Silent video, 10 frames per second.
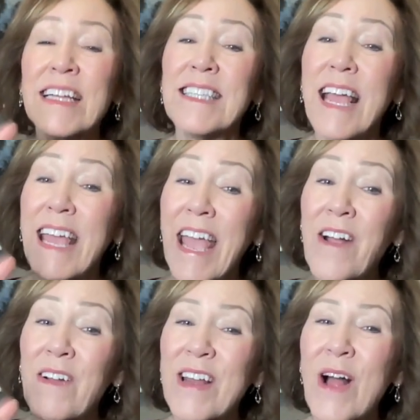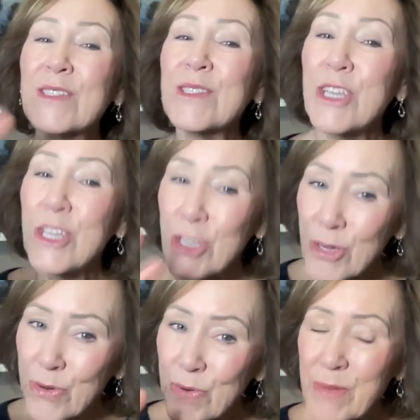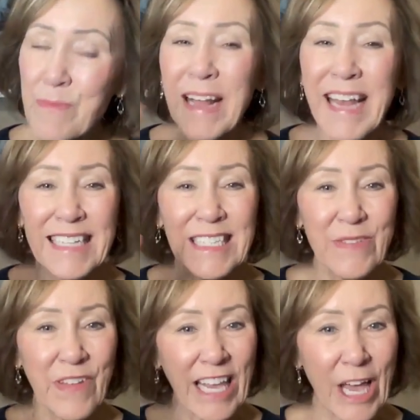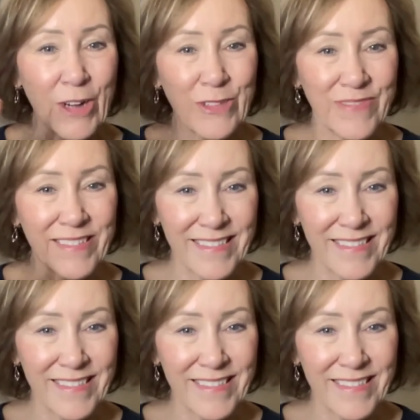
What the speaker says: Take care, and I'll see you in my next video.